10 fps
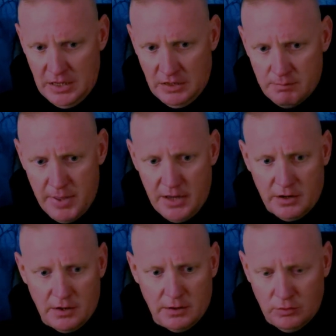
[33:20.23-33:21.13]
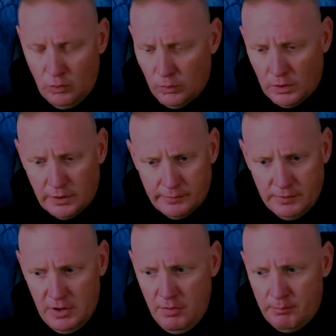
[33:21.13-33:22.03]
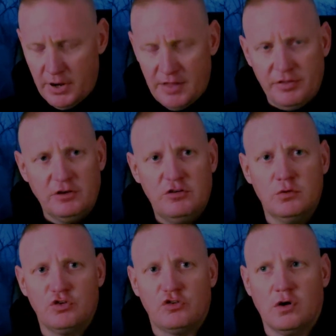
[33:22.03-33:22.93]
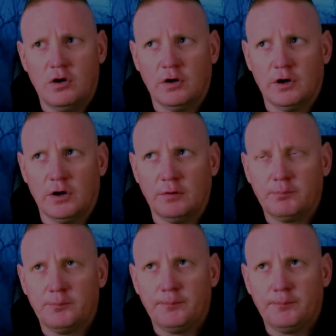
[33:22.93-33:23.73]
better, but I think she was stronger